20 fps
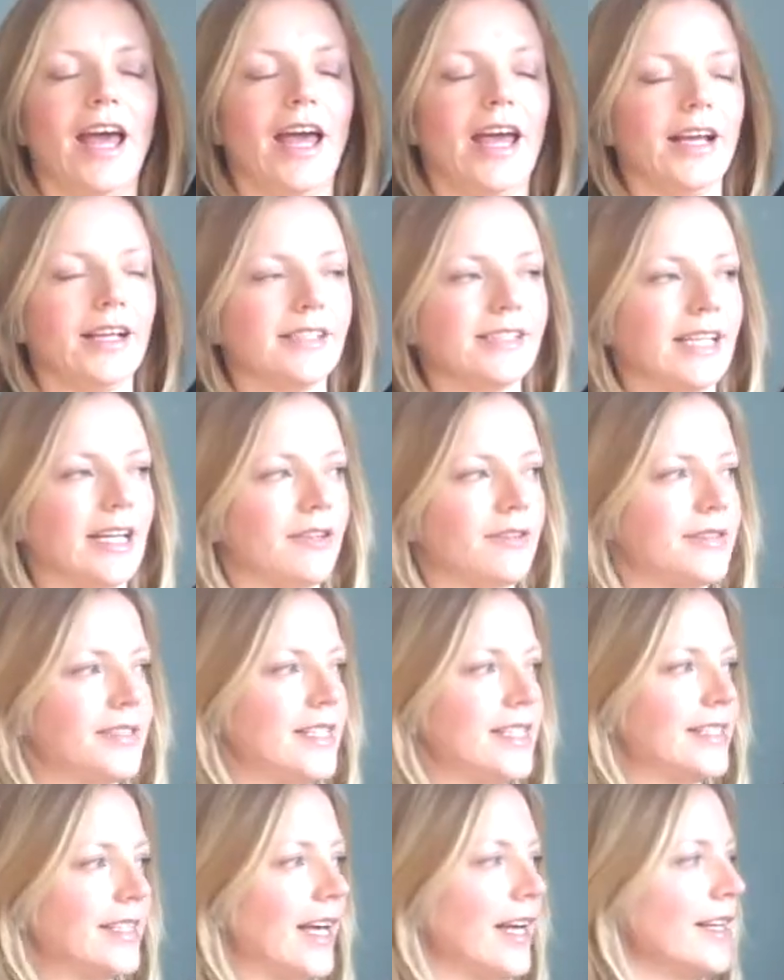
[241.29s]
Exhale,
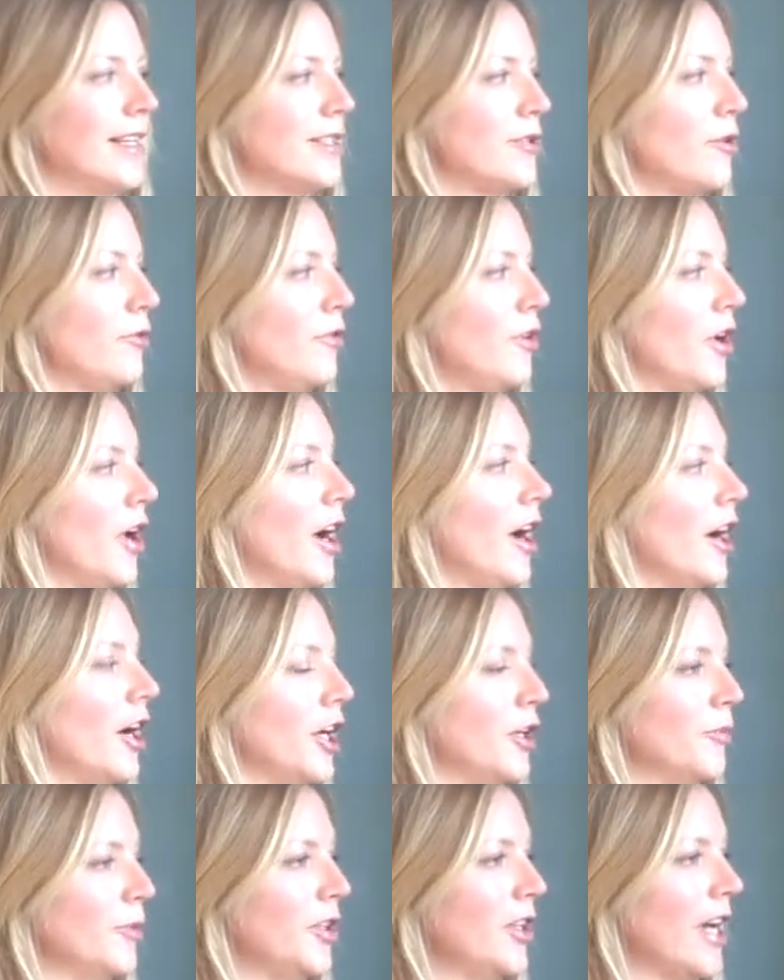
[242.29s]
scissor. So if you're at
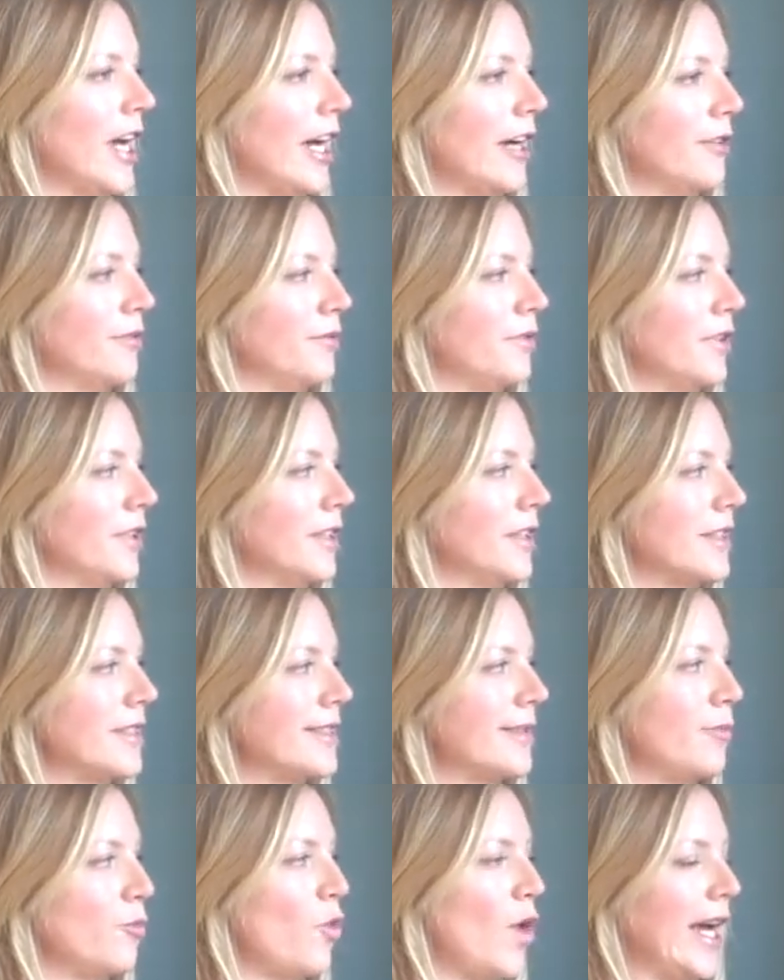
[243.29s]
home and you have
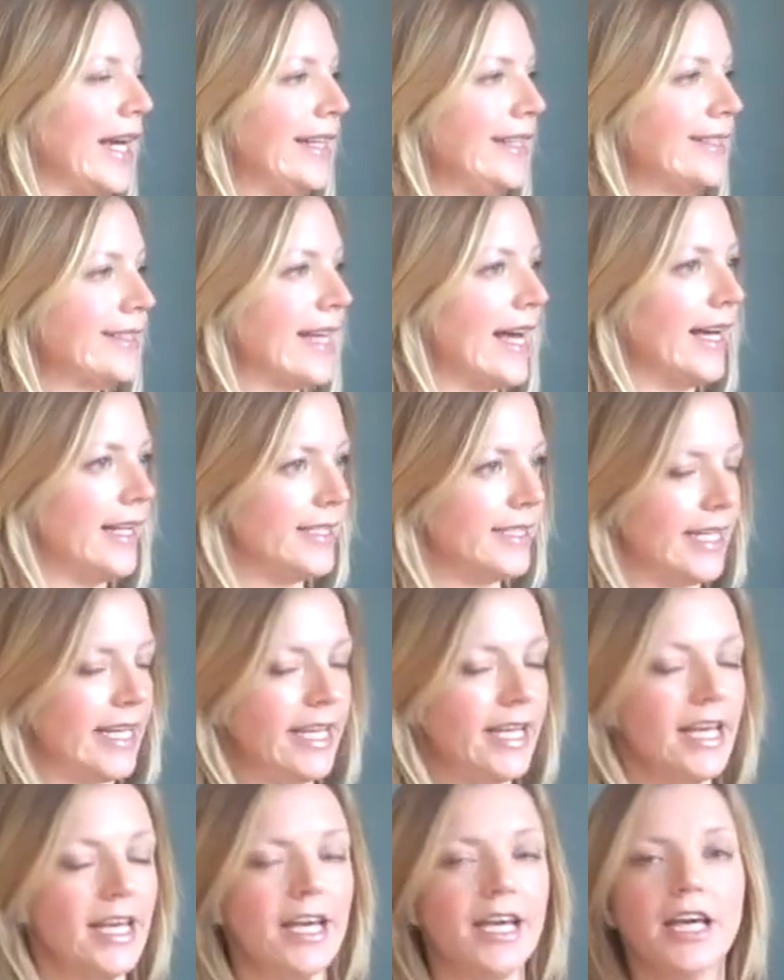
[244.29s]
some weights
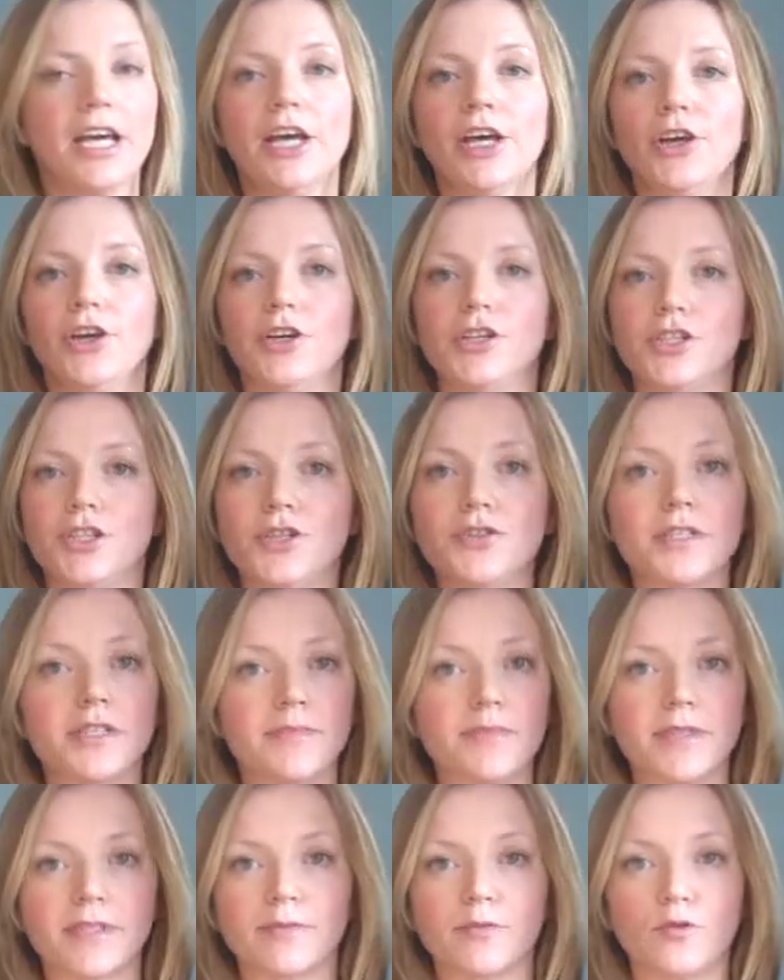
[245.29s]
handy, you could use
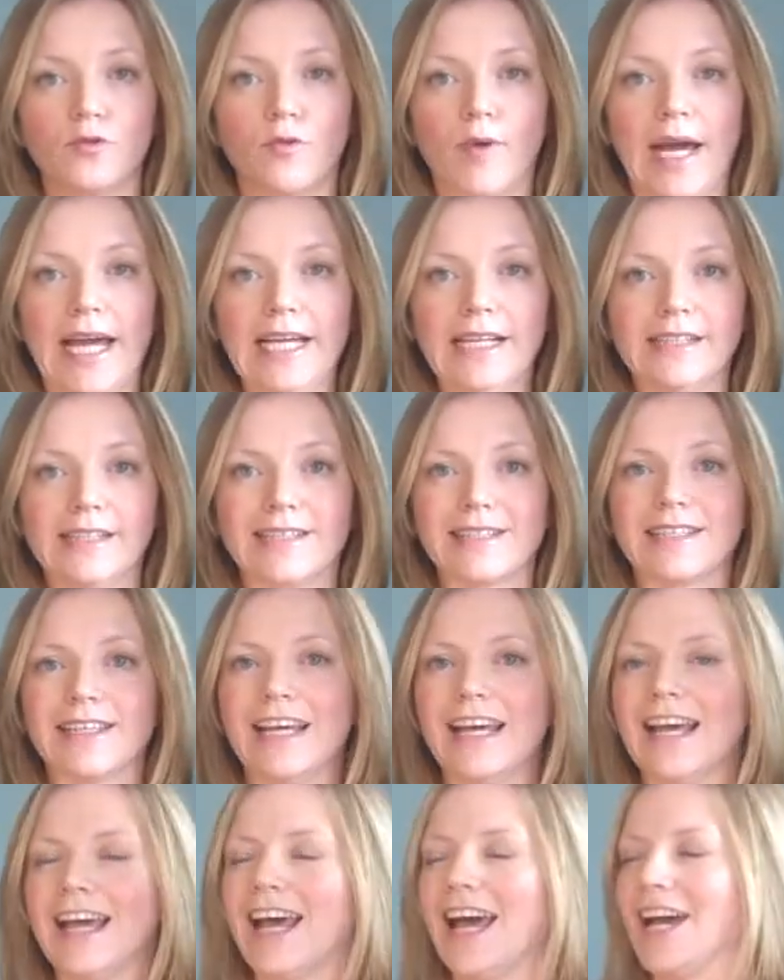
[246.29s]
some small weights
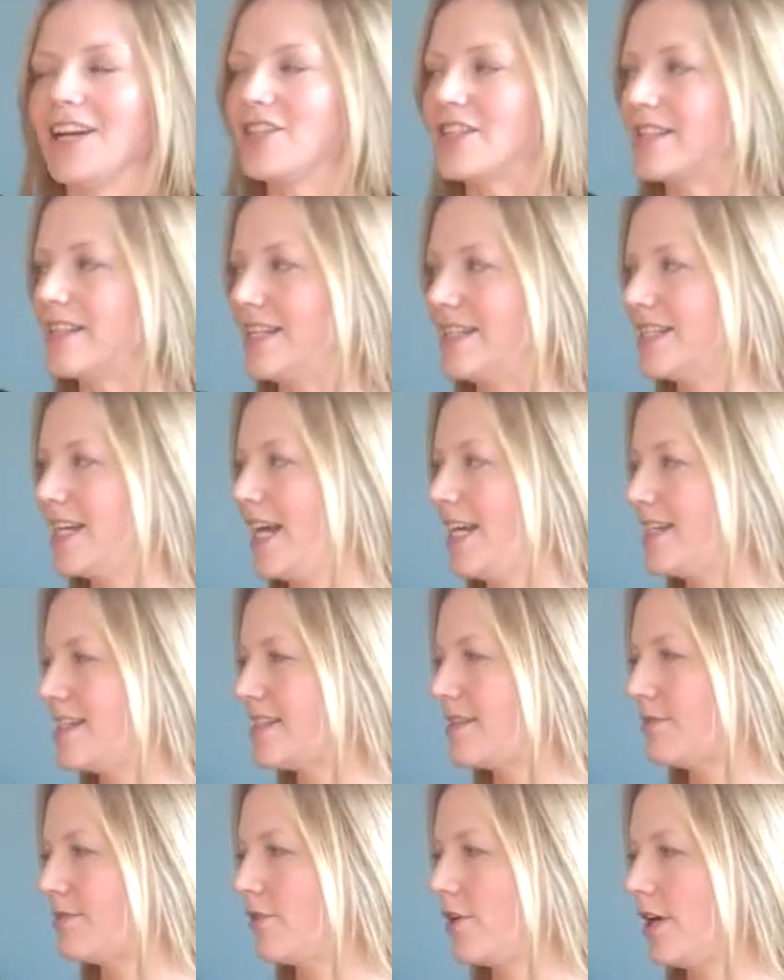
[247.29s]
and just
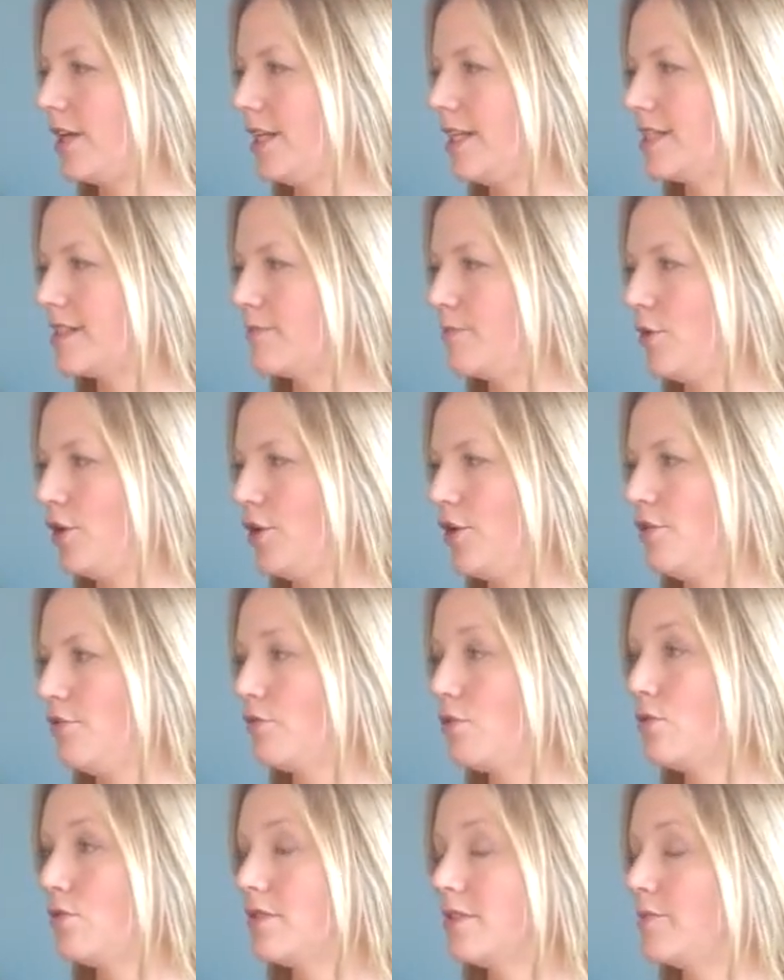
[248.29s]
intensify this
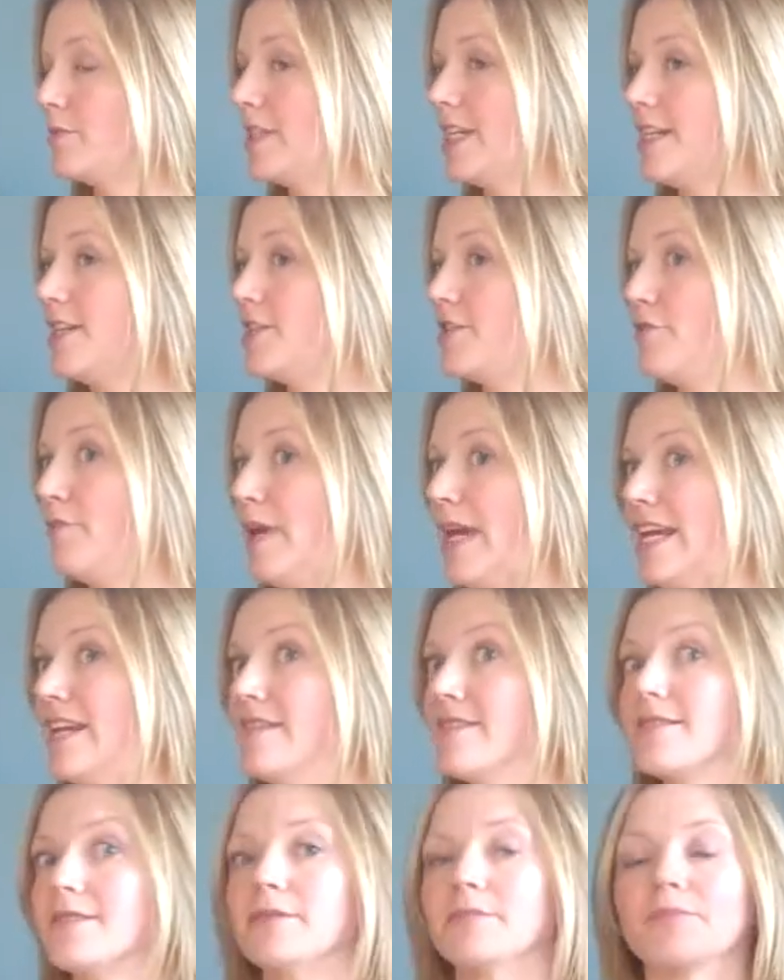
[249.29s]
move, or some tins of
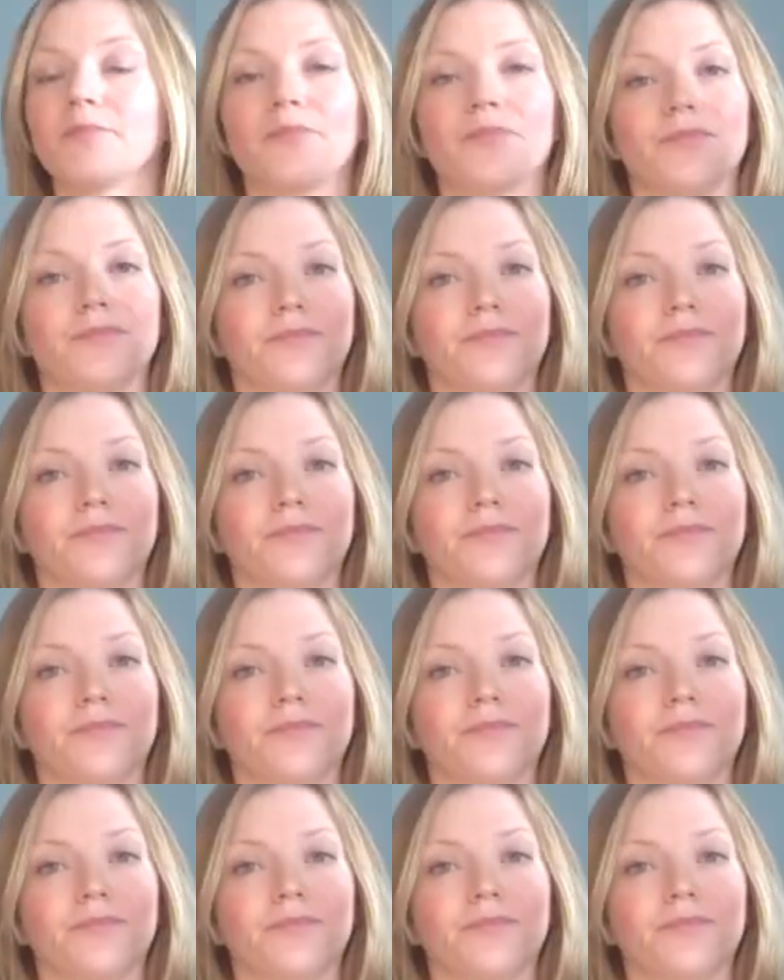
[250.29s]
beans.